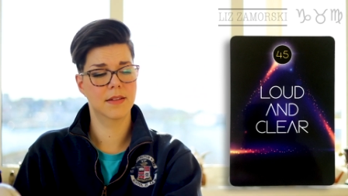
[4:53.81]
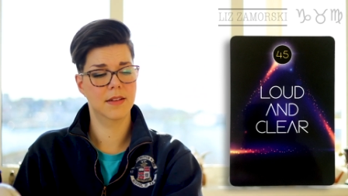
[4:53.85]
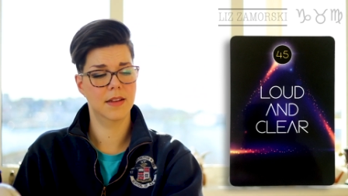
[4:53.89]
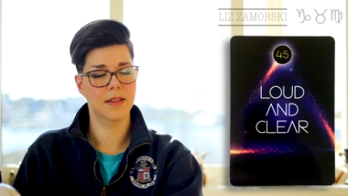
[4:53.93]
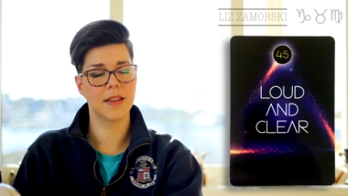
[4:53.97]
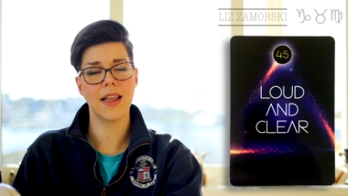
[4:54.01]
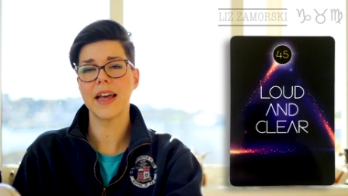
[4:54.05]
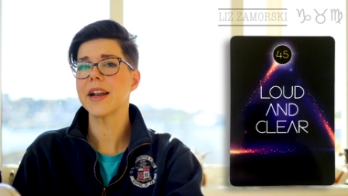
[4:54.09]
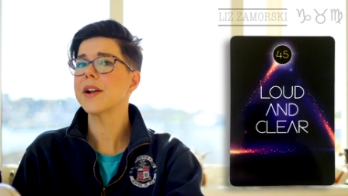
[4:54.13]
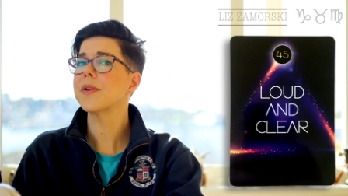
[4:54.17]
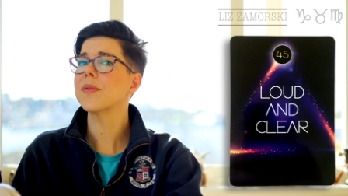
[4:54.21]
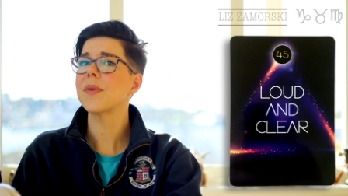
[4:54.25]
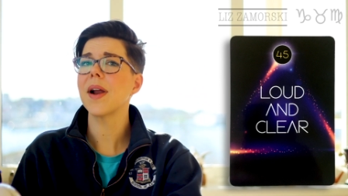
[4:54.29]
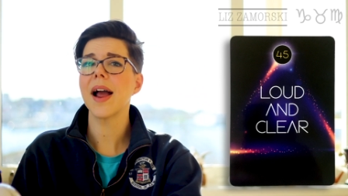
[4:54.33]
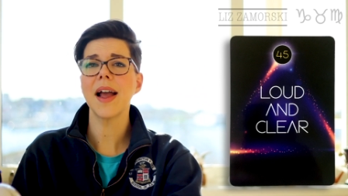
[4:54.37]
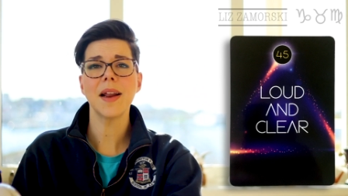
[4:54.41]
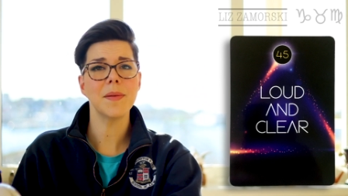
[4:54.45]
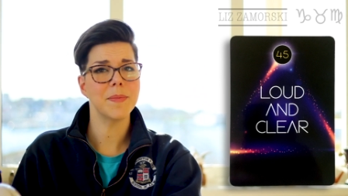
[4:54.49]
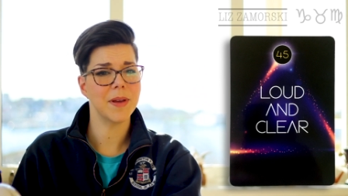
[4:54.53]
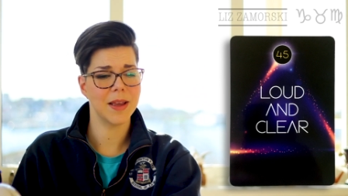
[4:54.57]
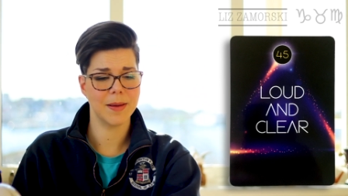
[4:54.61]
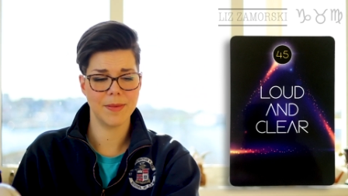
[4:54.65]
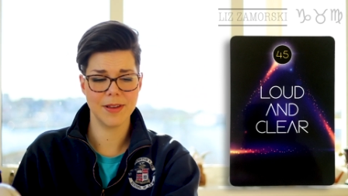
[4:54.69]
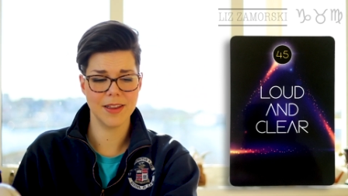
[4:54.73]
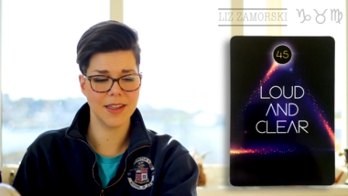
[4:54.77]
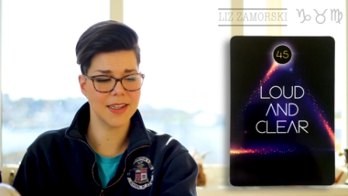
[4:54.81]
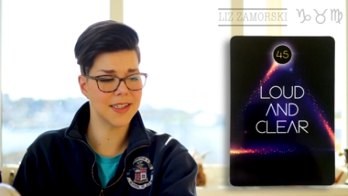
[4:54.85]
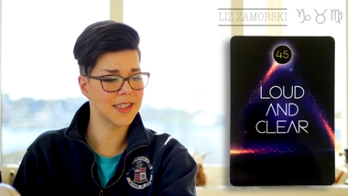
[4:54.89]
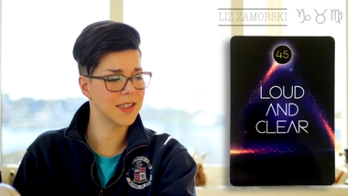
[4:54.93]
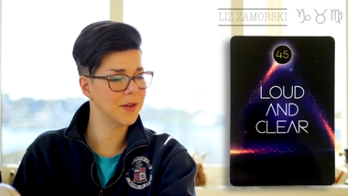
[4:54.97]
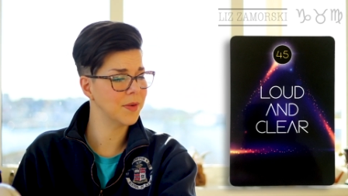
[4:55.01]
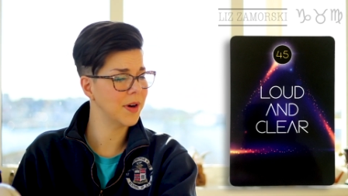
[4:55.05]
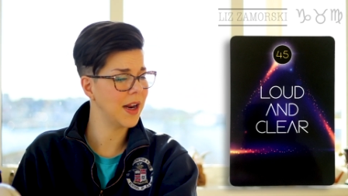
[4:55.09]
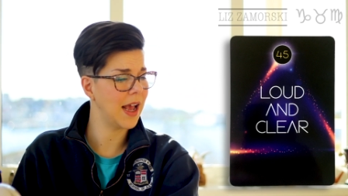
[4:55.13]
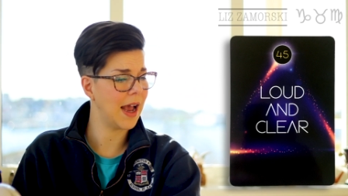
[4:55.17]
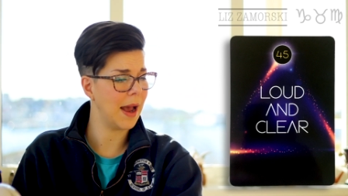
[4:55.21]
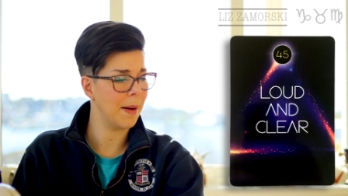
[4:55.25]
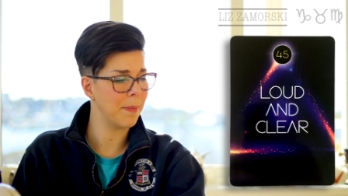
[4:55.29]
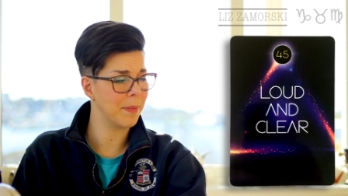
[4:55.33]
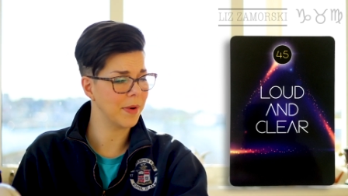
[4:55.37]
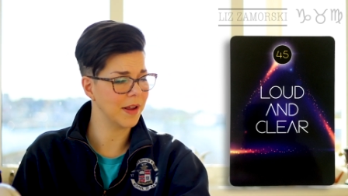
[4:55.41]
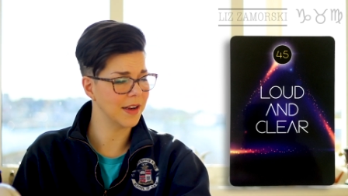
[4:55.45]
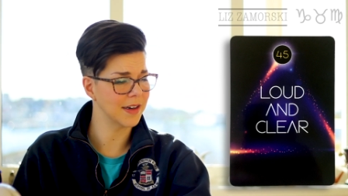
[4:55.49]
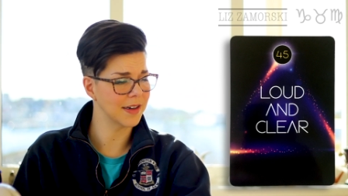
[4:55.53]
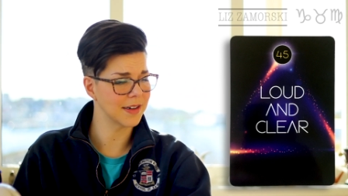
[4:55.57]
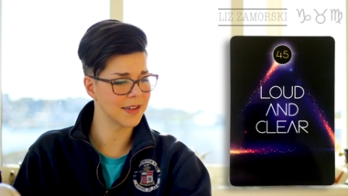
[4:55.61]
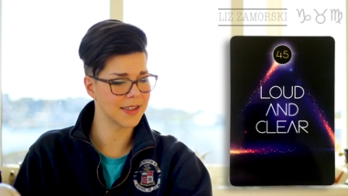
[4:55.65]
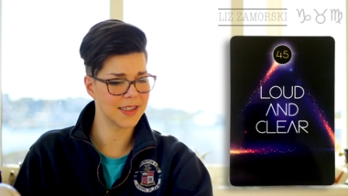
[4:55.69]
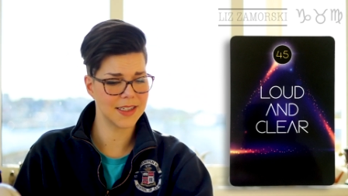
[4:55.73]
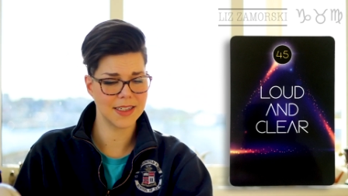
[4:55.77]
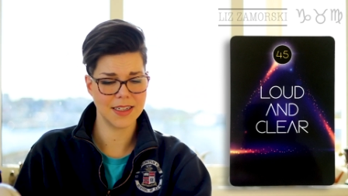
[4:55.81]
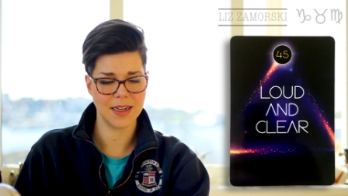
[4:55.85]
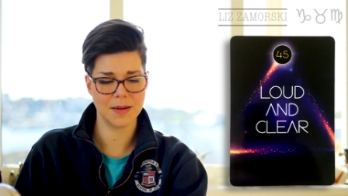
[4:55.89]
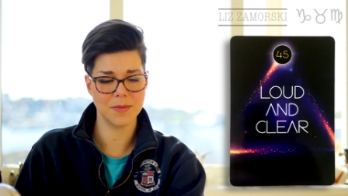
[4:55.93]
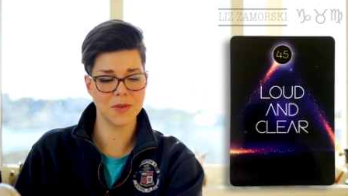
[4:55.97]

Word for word: Let it ride, baby. Let's see what happens.